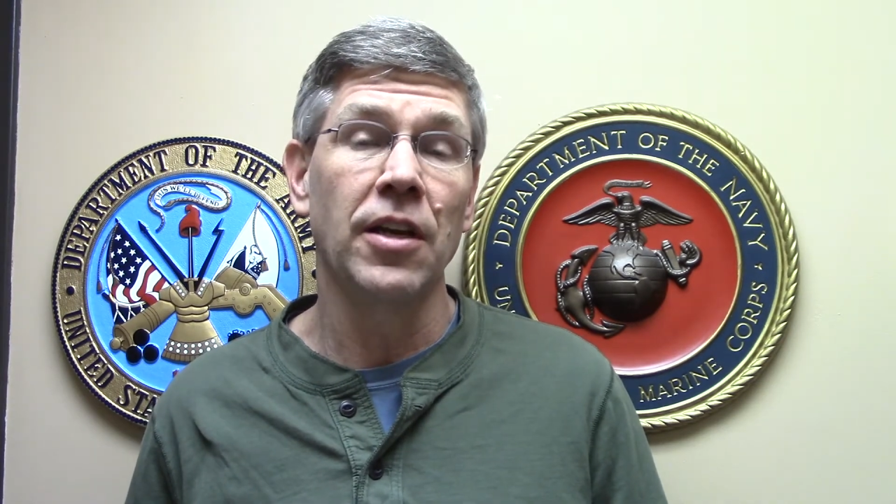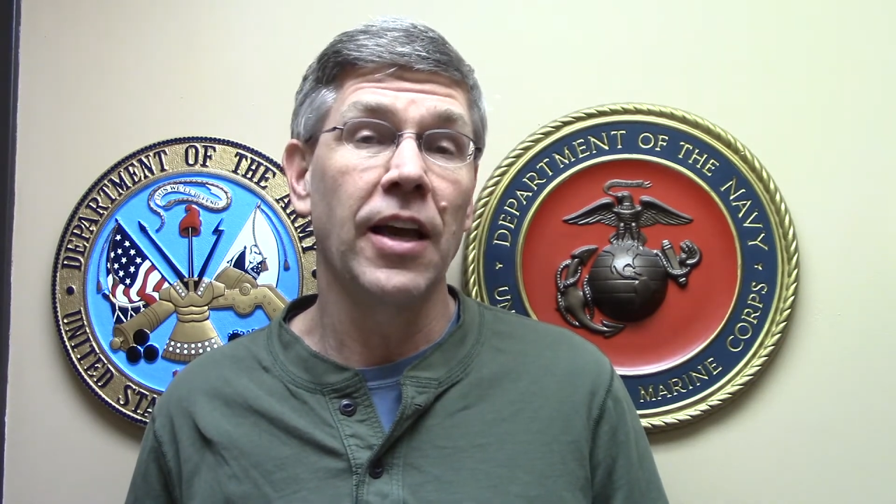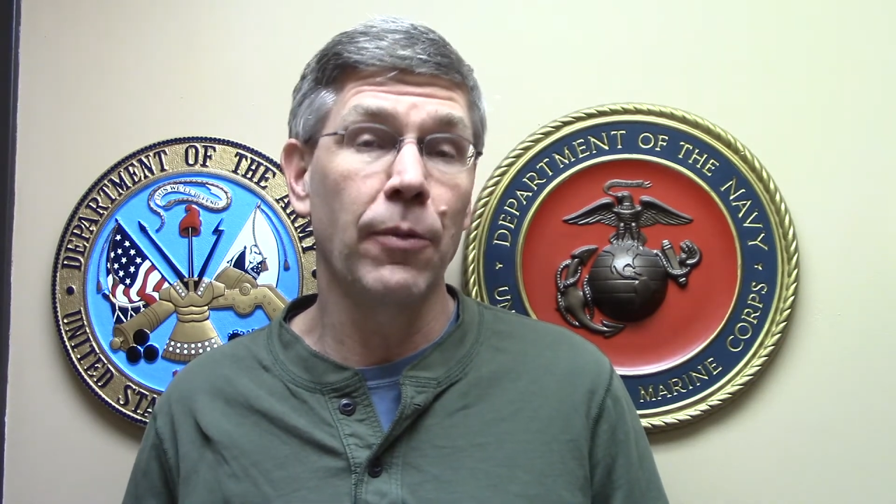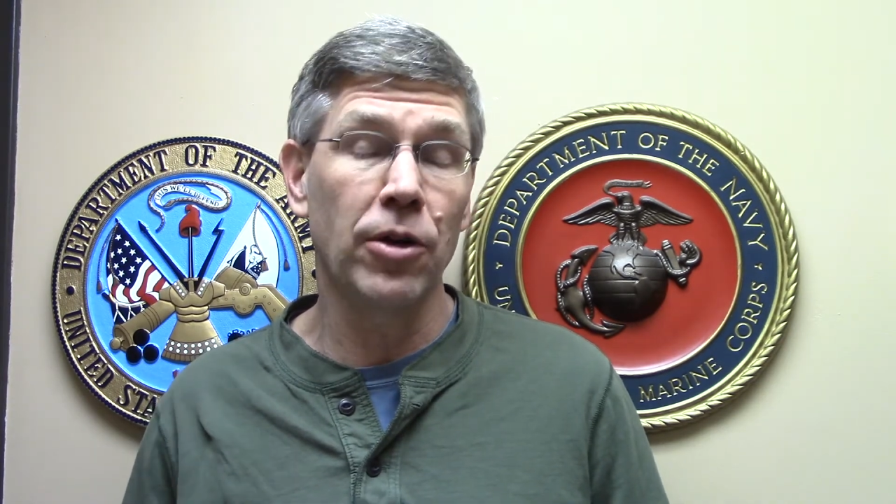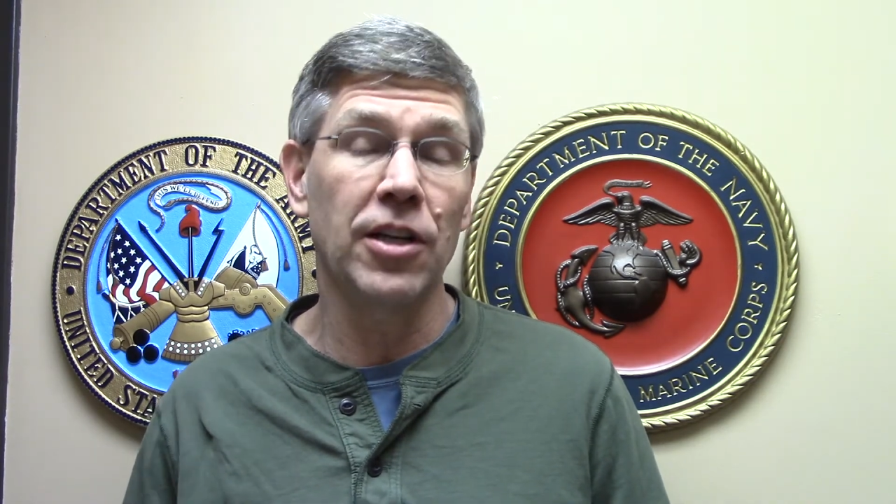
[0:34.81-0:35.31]

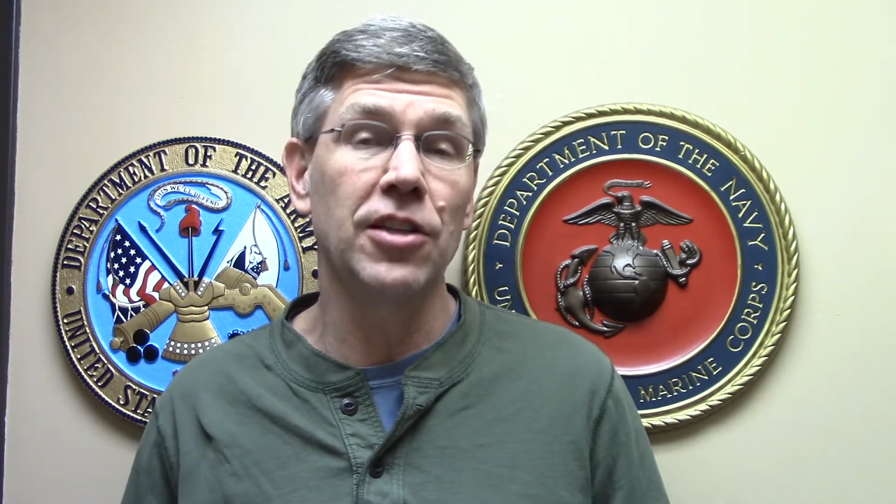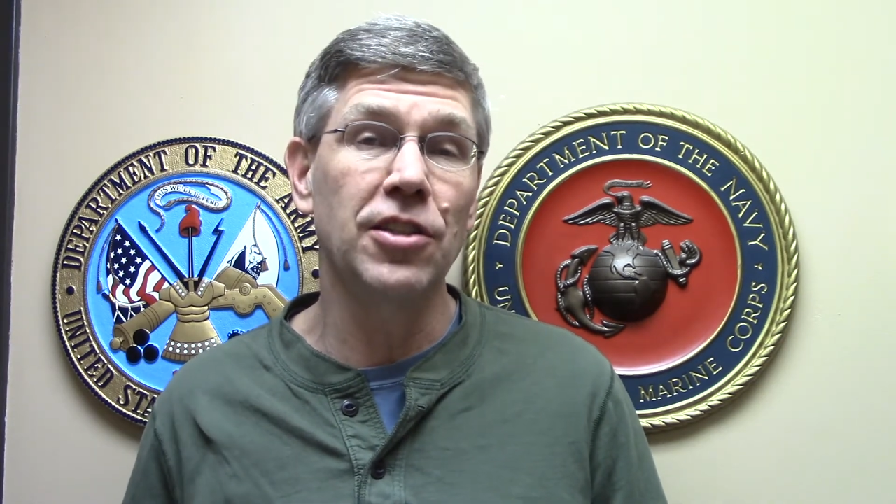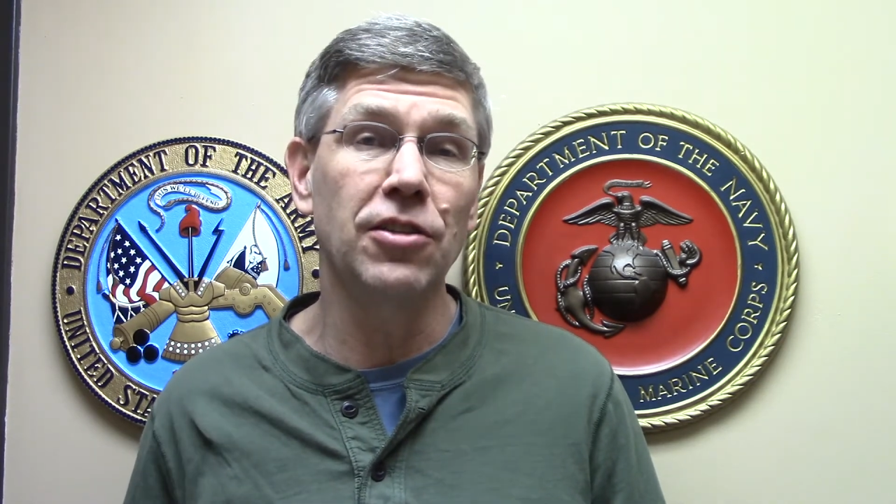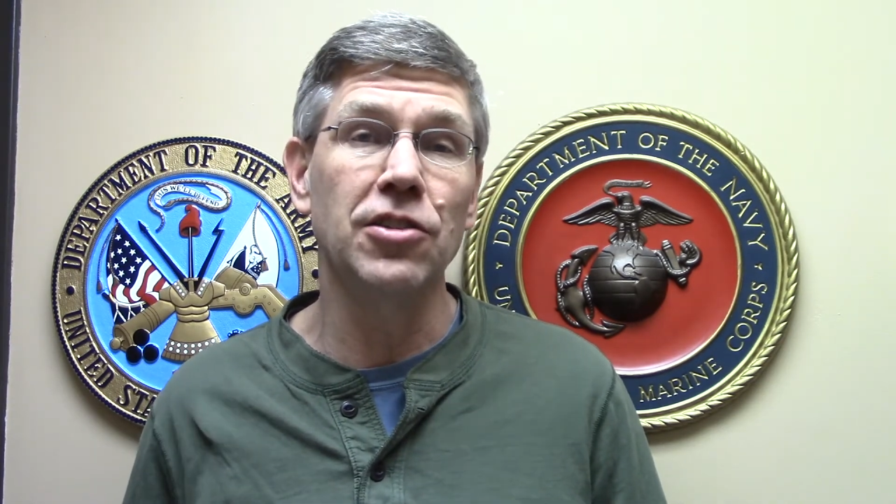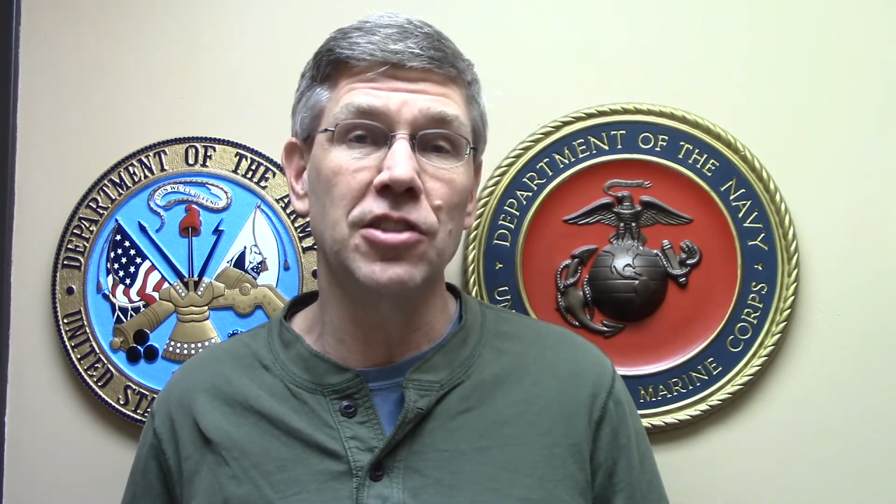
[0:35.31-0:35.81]
And we're going to
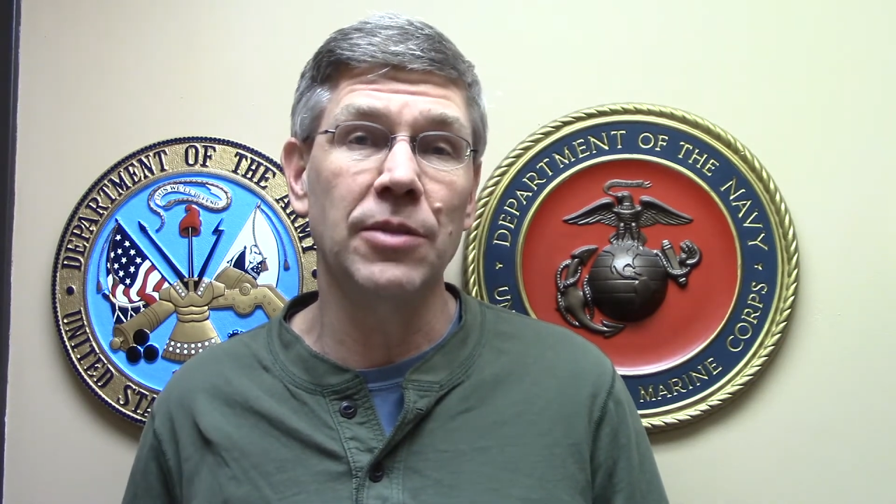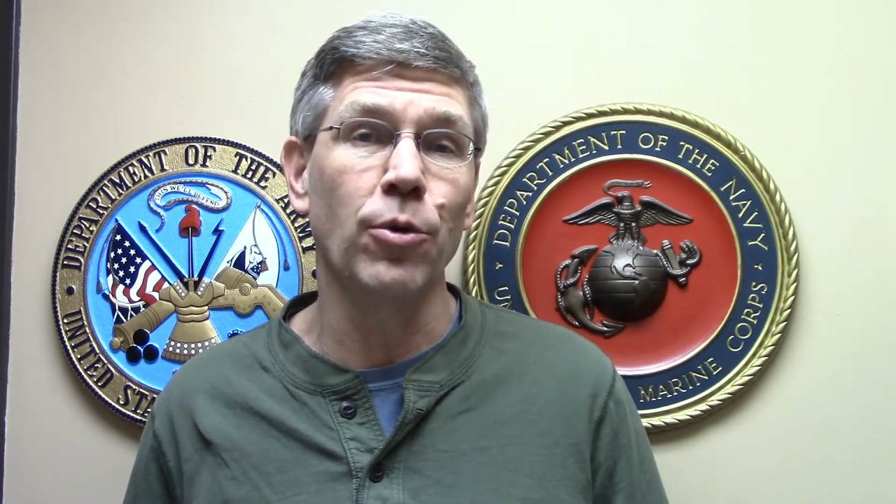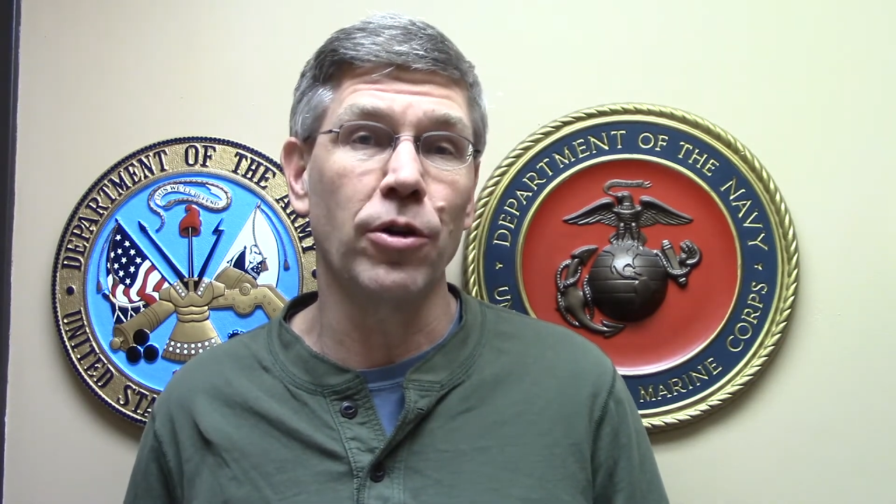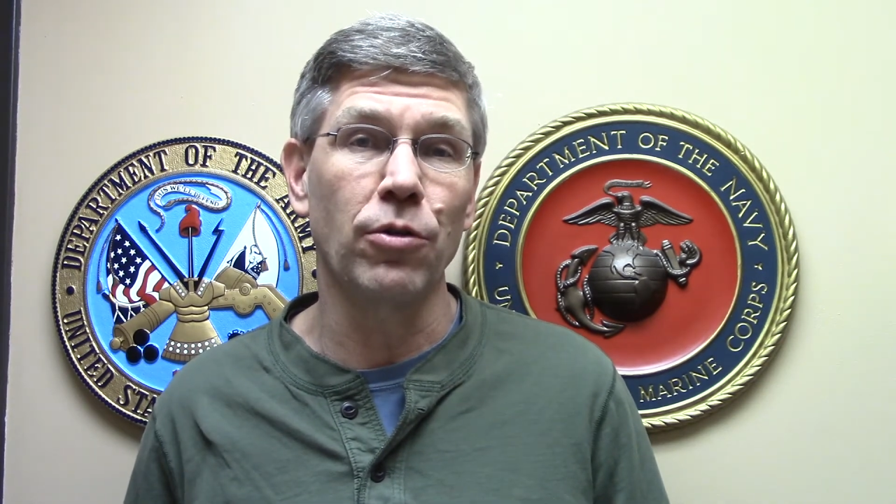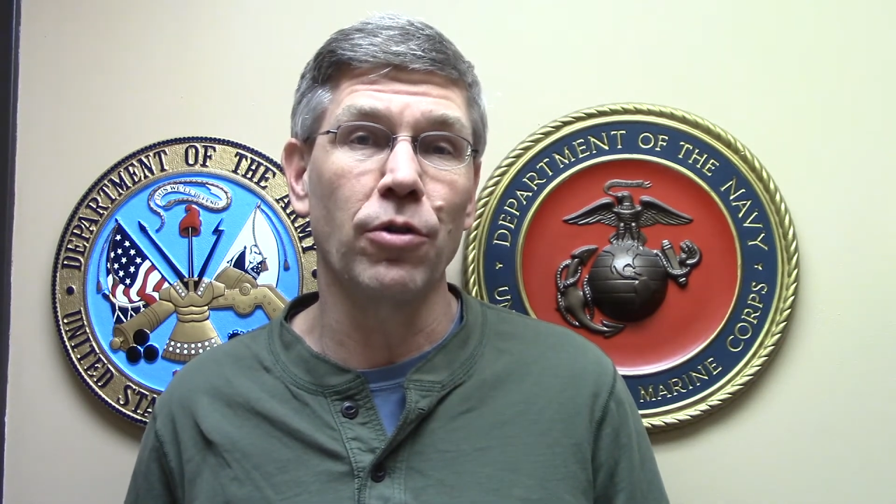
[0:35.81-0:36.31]
continue to see
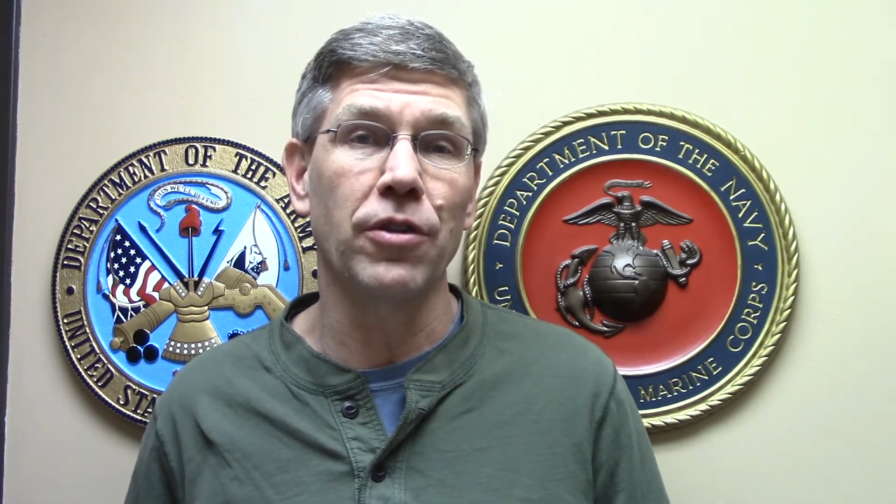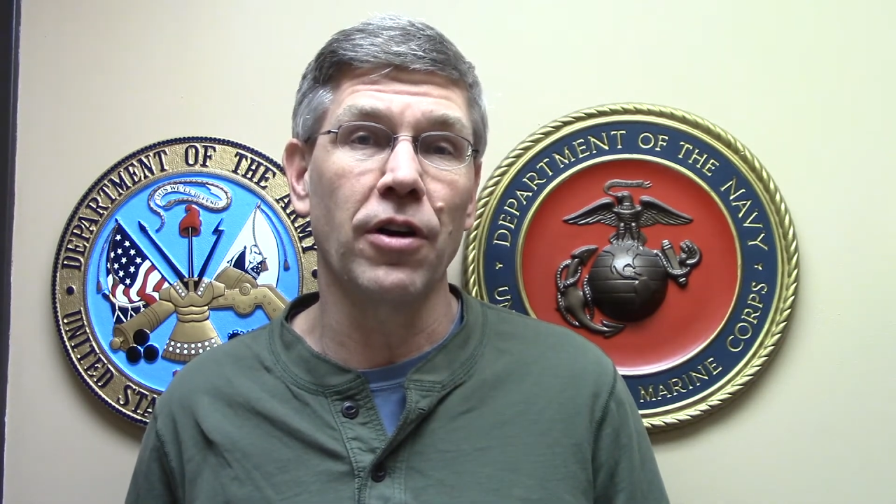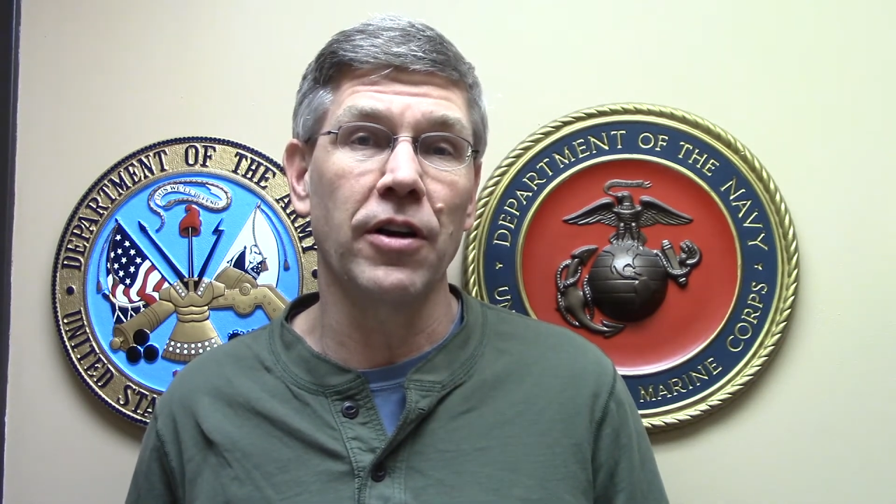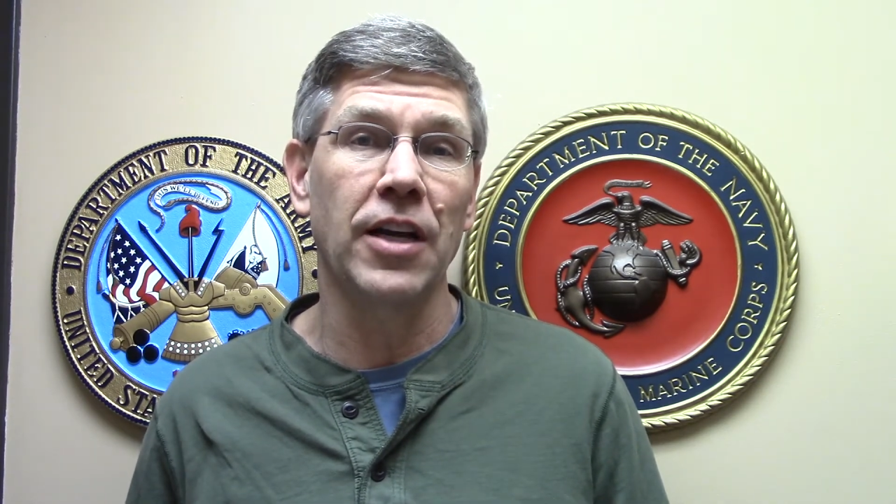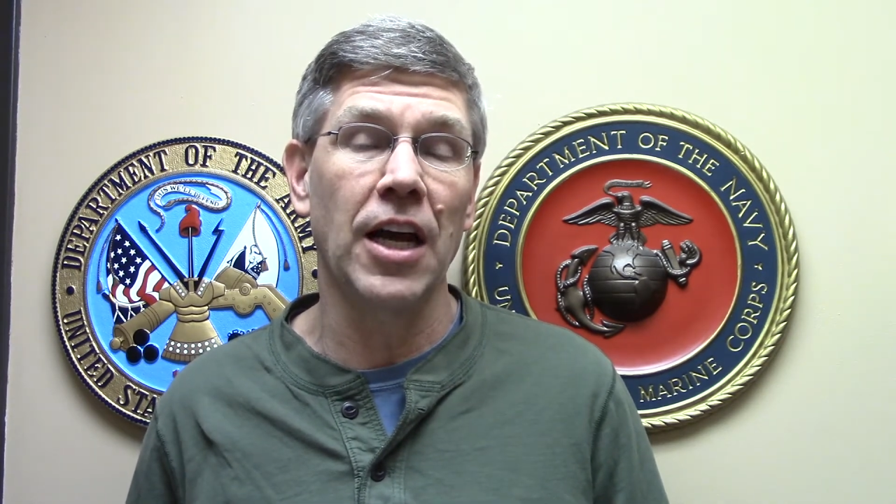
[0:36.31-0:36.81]
more growth in
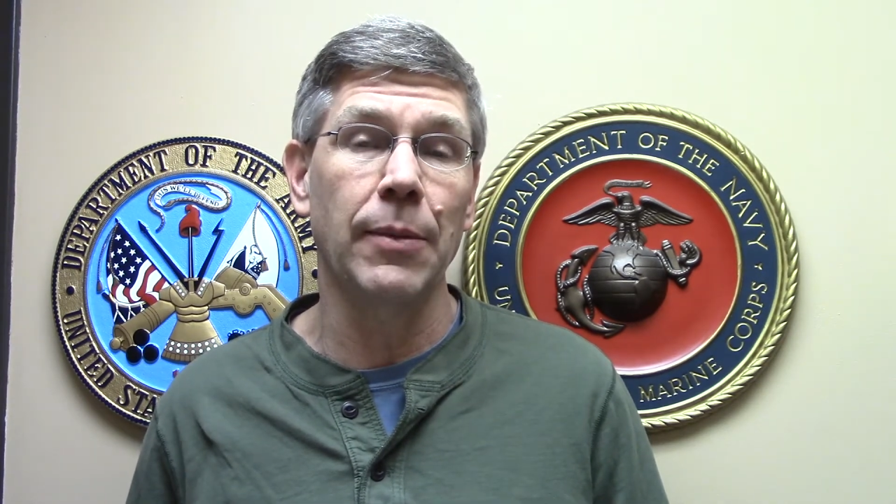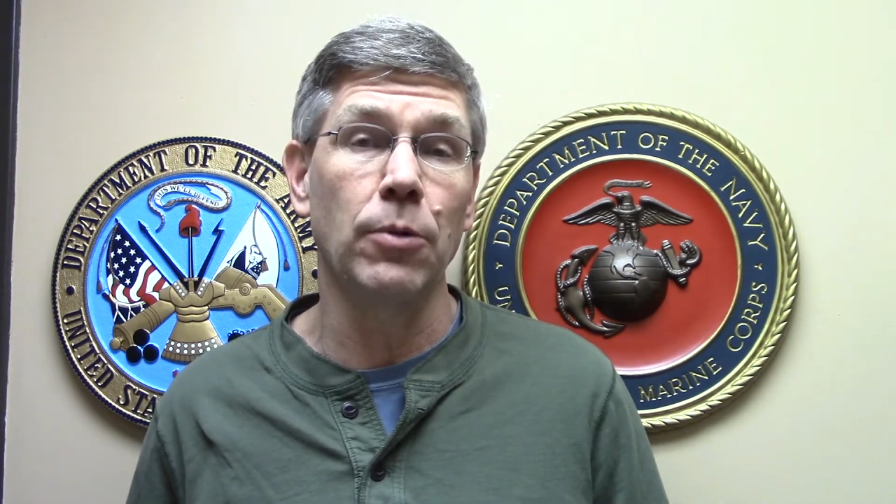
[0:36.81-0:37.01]
our economy,